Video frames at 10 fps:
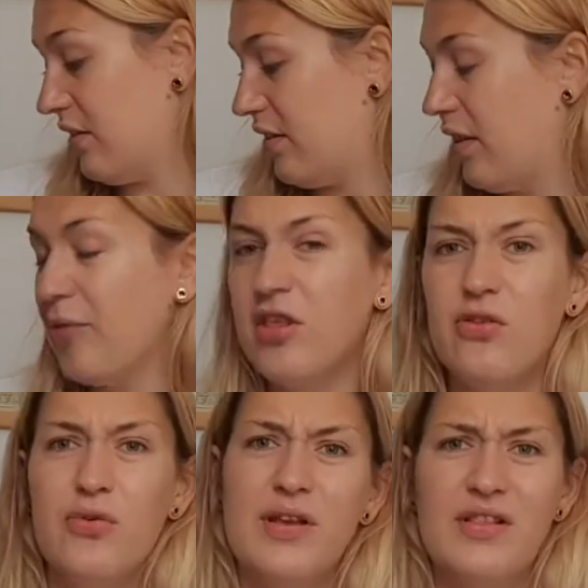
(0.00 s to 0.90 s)
some of the
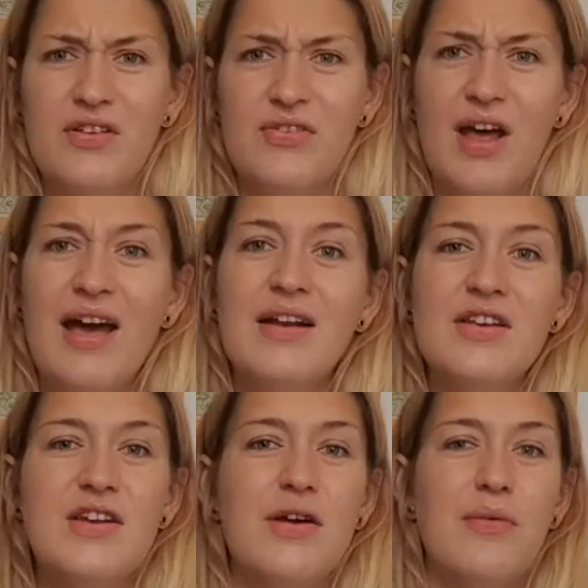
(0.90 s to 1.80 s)
stories just, and
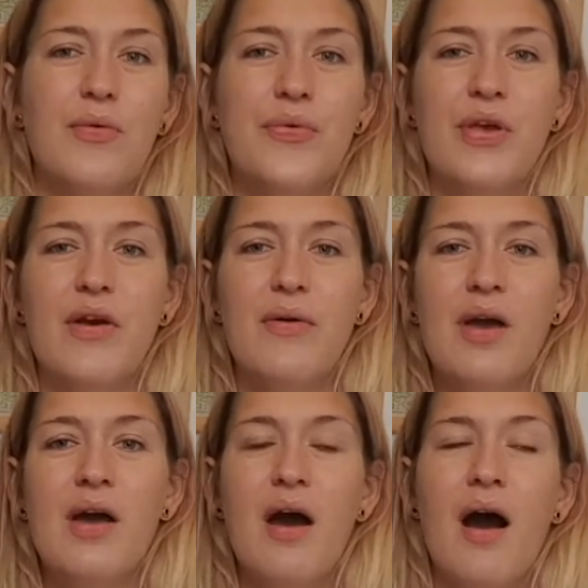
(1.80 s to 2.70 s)
you know, also,
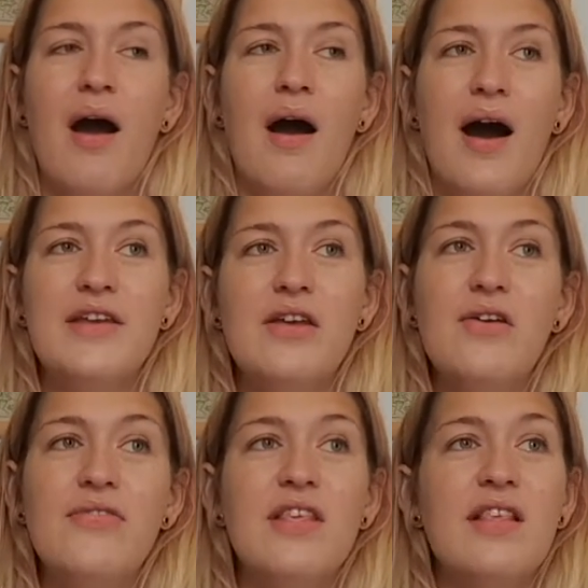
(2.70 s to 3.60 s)
I don't know
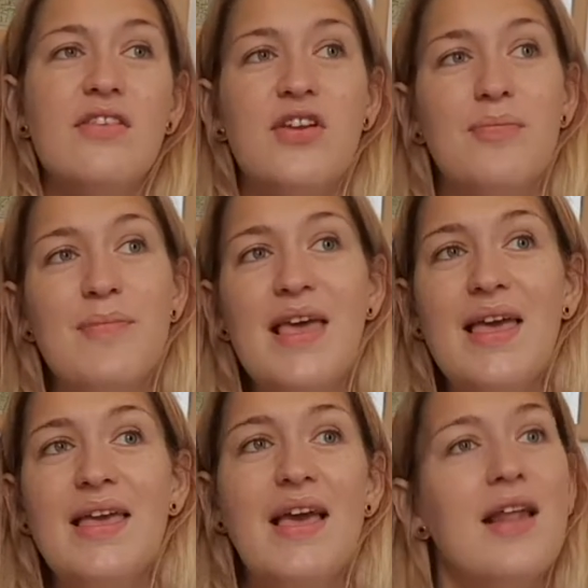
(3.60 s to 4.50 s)
if this is just
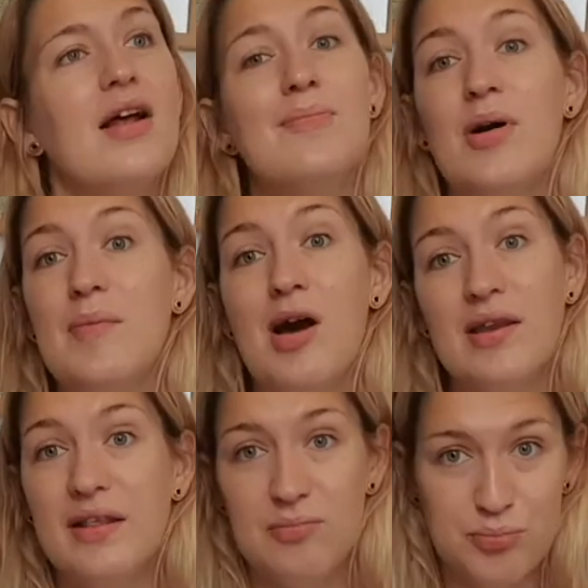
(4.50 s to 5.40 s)
me and my
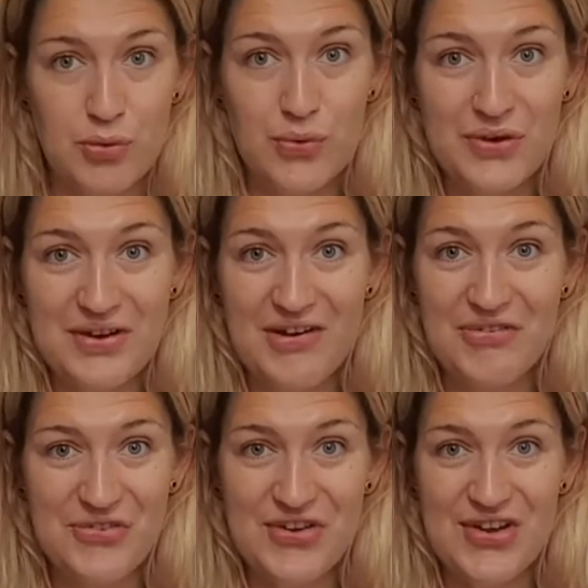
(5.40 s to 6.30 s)
mind isn't broad
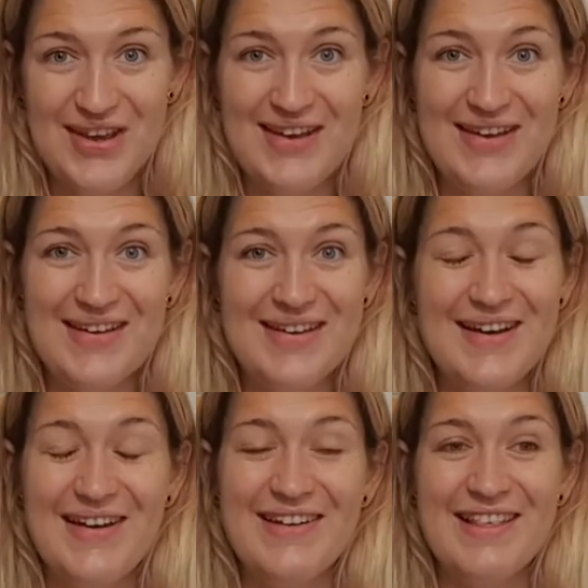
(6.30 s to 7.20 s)
enough to
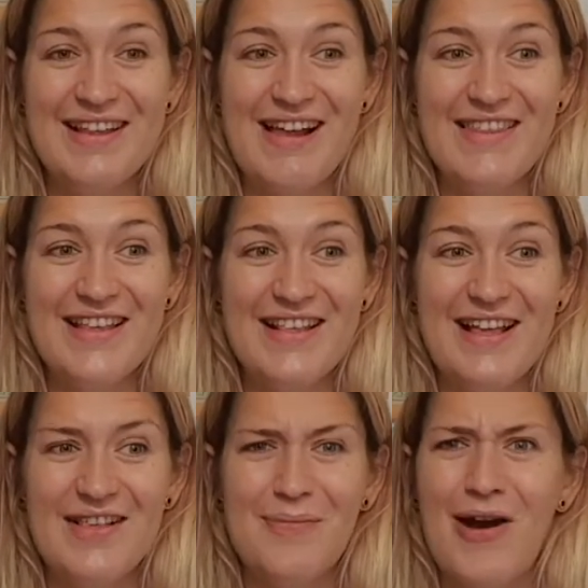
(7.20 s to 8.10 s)
understand these
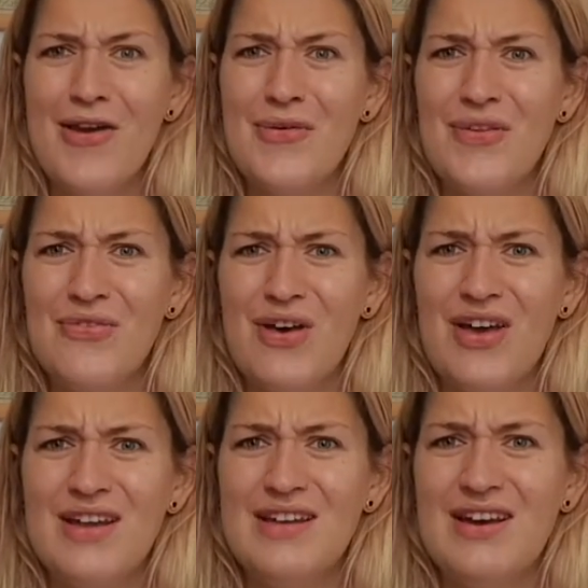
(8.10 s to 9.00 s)
things, but I always
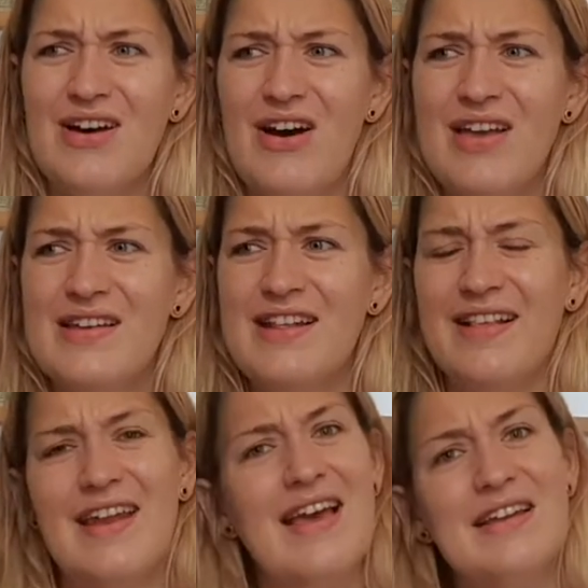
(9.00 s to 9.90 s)
find I
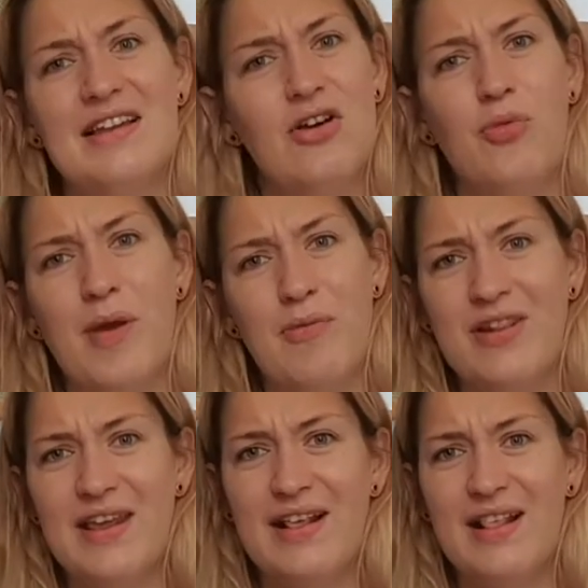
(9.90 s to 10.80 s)
disconnect a little bit with
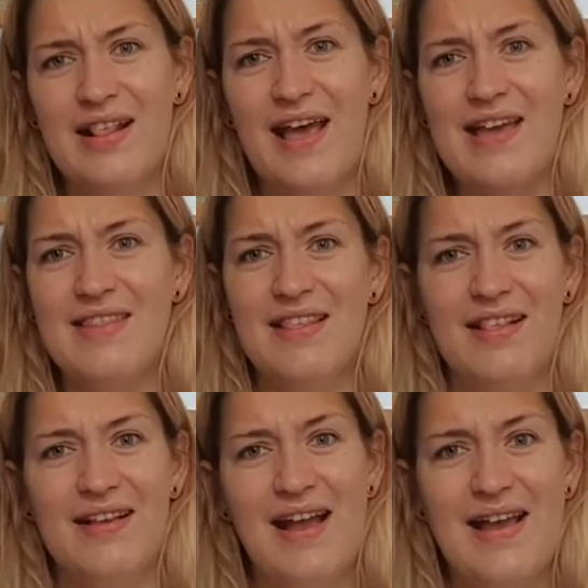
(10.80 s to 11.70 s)
things set in the
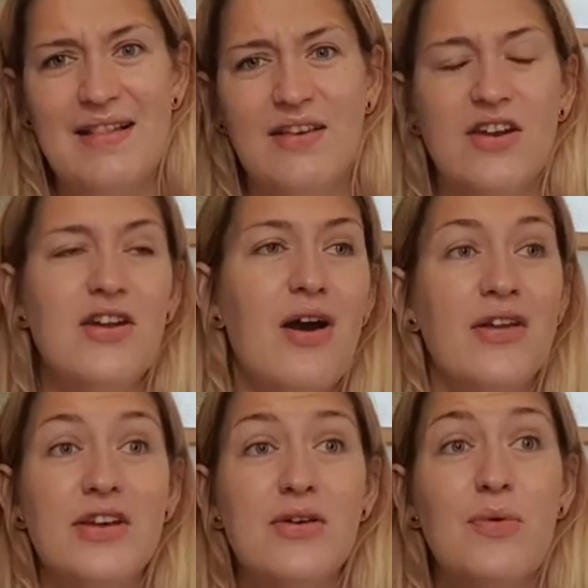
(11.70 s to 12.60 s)
States. I
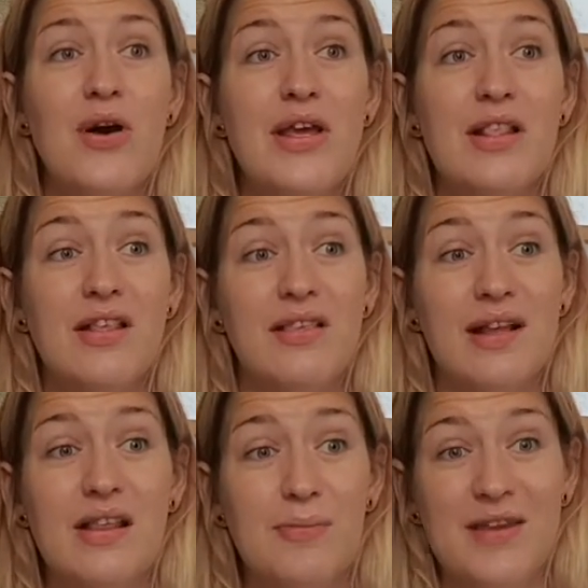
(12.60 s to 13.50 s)
don't know why it's the
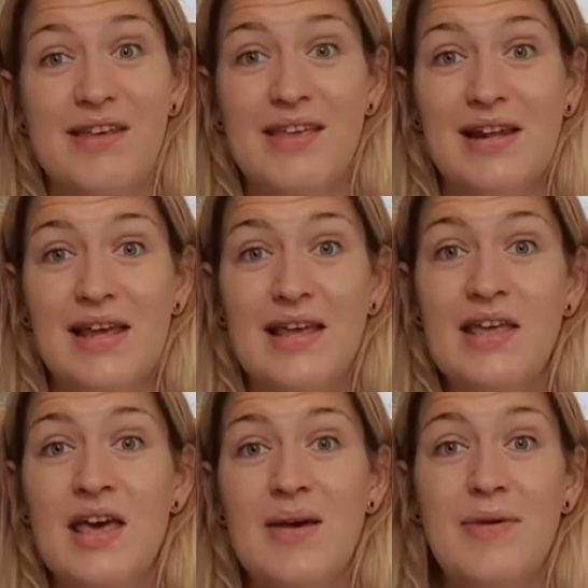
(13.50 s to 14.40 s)
States particularly,
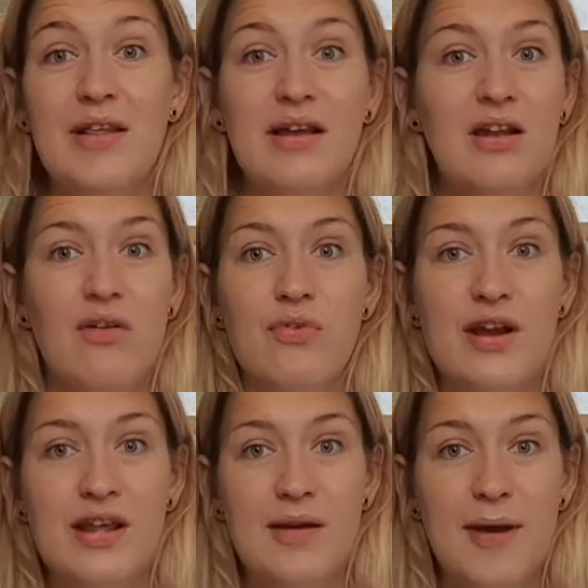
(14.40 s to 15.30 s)
because I love
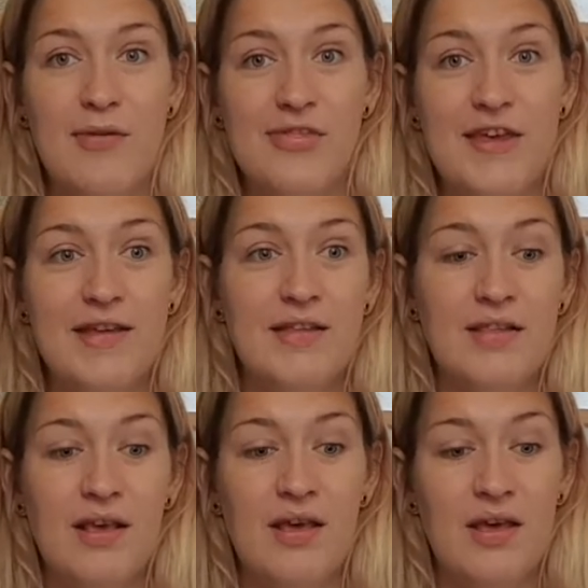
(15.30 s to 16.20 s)
reading about things,
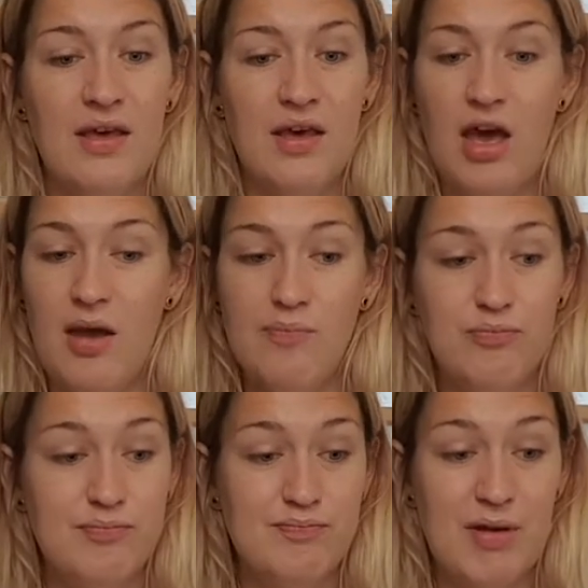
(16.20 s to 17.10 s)

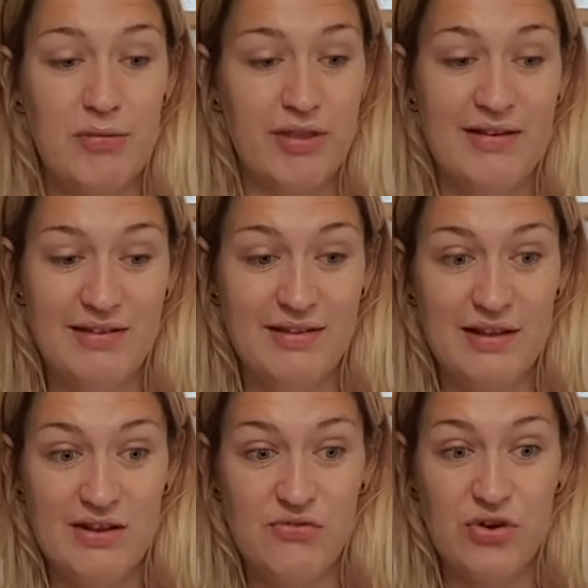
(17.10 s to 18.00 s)
about settings in
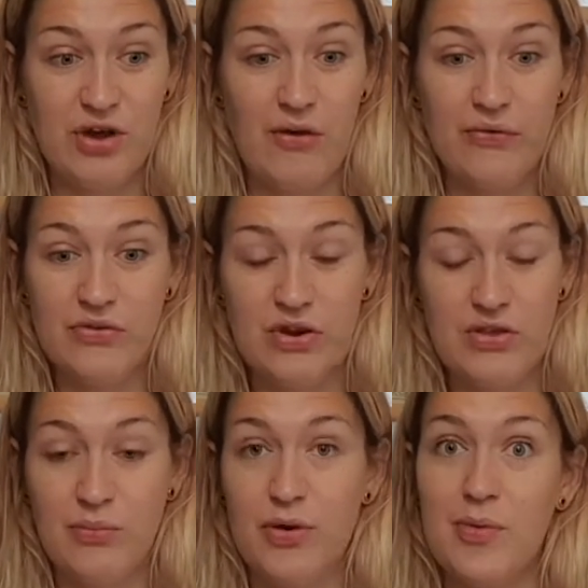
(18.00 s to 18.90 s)
different
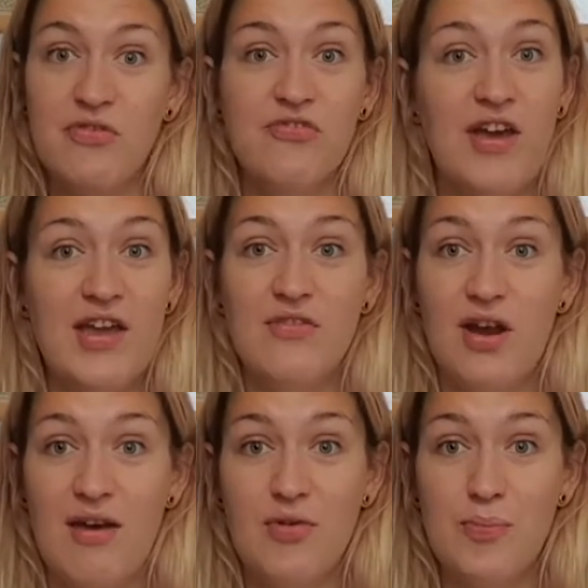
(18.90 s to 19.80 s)
cultures. One of my favourite
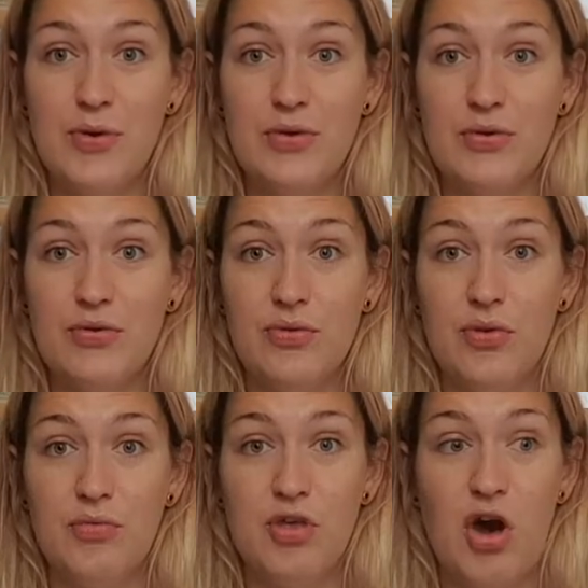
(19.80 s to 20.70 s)
ever books
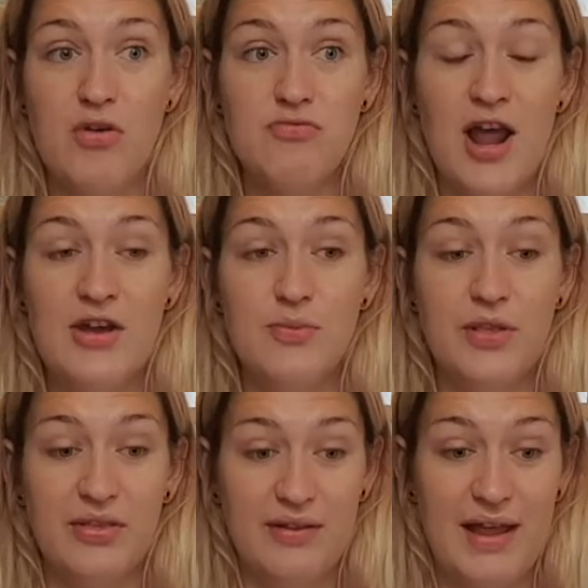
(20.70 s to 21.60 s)
that I read
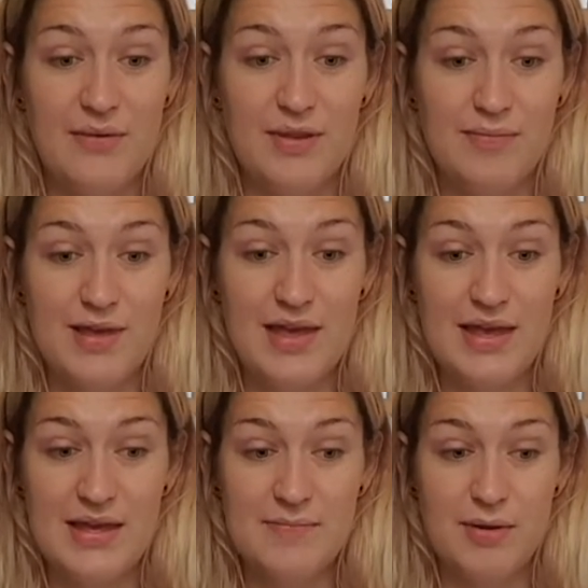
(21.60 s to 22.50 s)
was Stay With
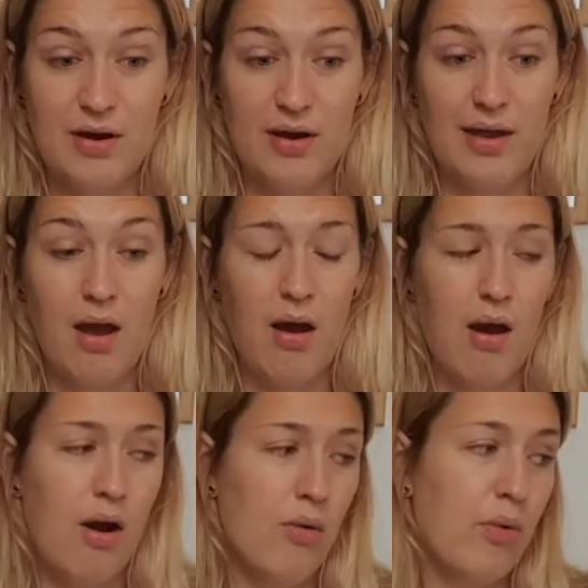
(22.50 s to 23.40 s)
Me by,
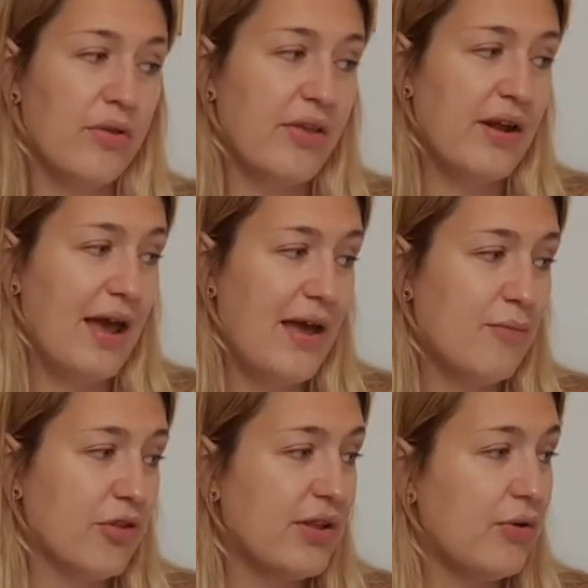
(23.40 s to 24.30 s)
what's
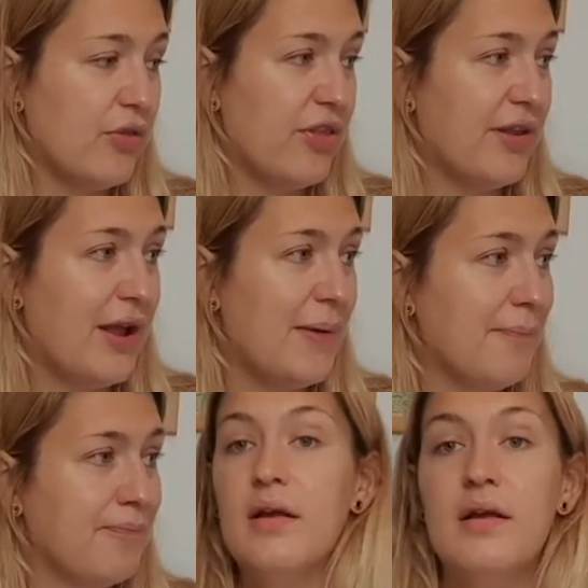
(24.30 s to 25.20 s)
the author's name?
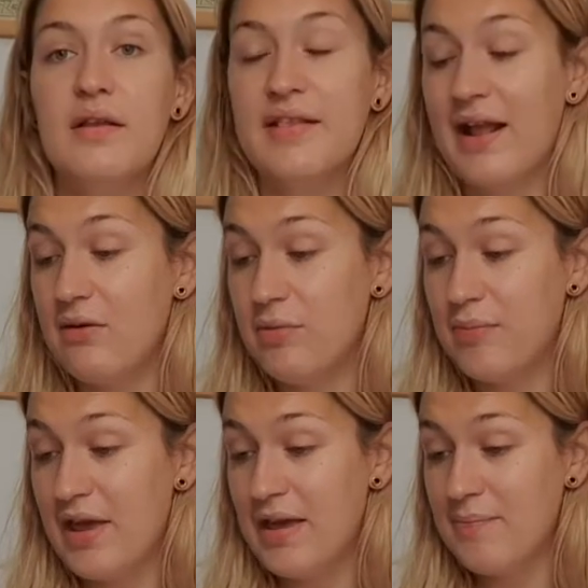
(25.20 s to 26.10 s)
Stay With
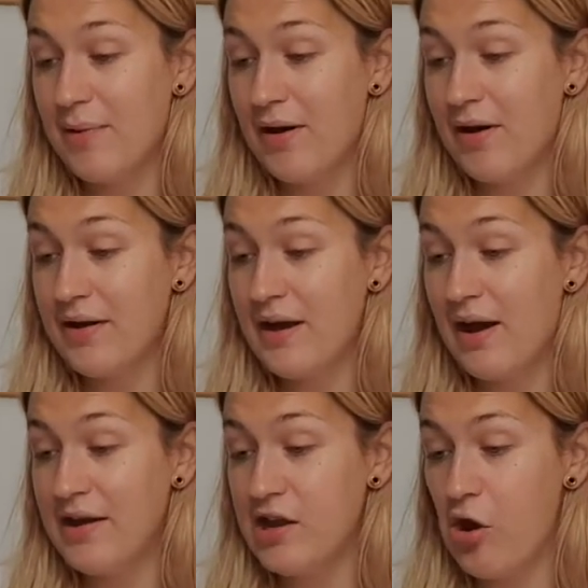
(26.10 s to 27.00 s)
Me by
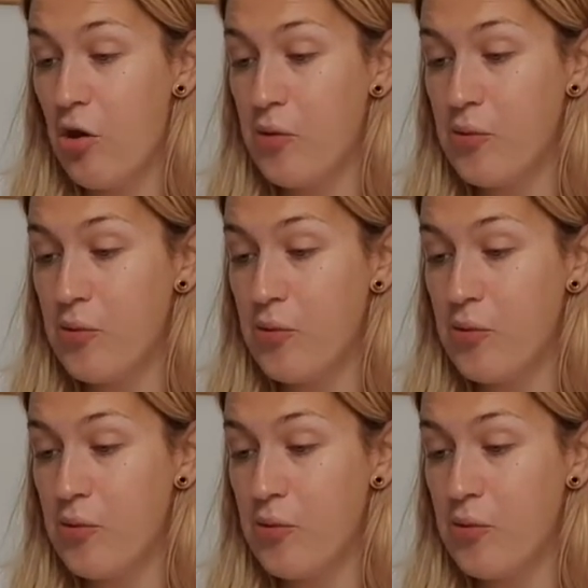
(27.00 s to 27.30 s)
Eyre.